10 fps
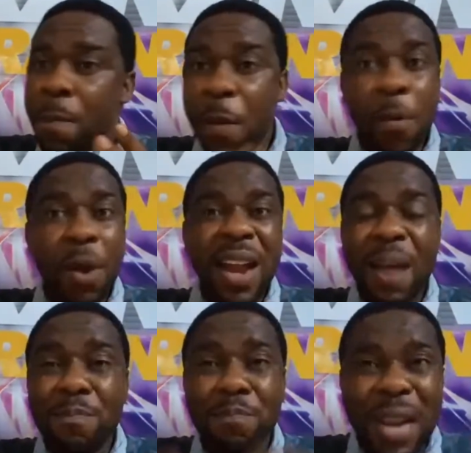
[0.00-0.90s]
People can
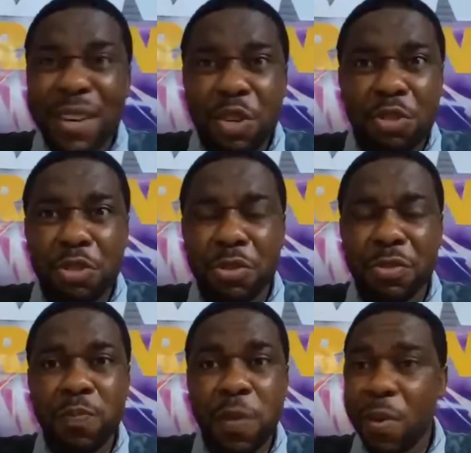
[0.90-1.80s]
abandon you.
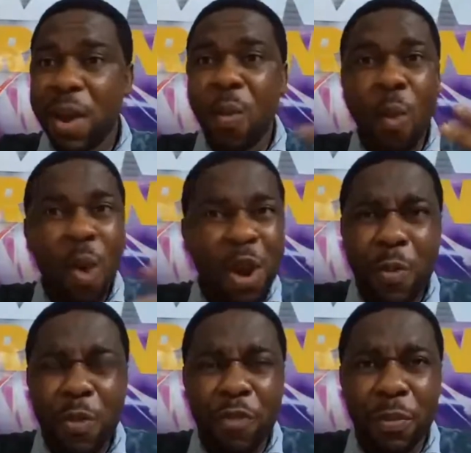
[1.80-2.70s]
People can walk
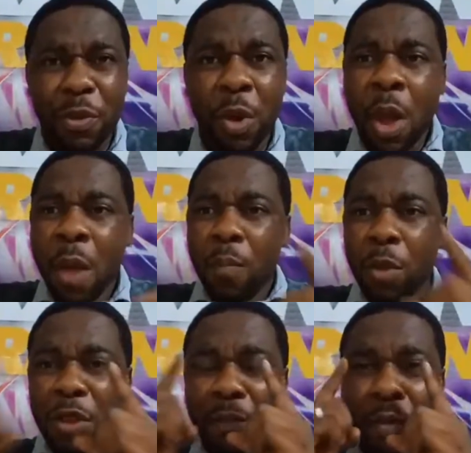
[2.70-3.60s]
away from you.
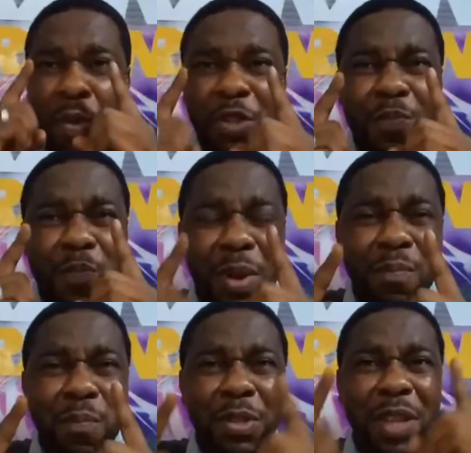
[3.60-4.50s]
But the most
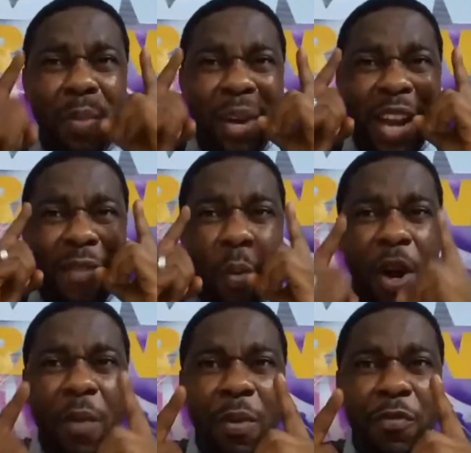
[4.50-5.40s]
important person that will never
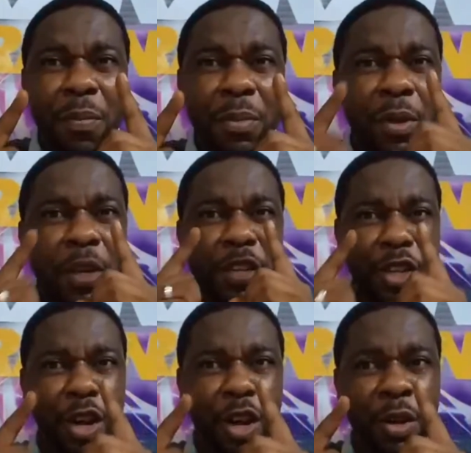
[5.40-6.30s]
walk away from you
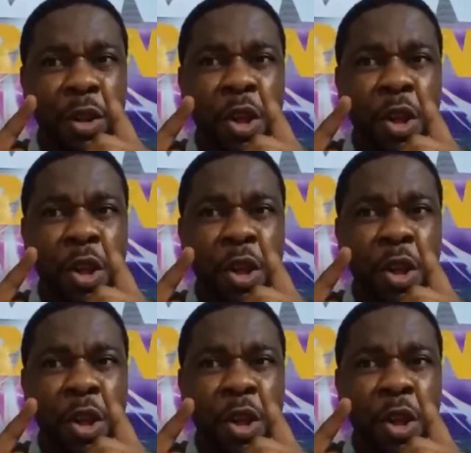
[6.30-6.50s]
is God.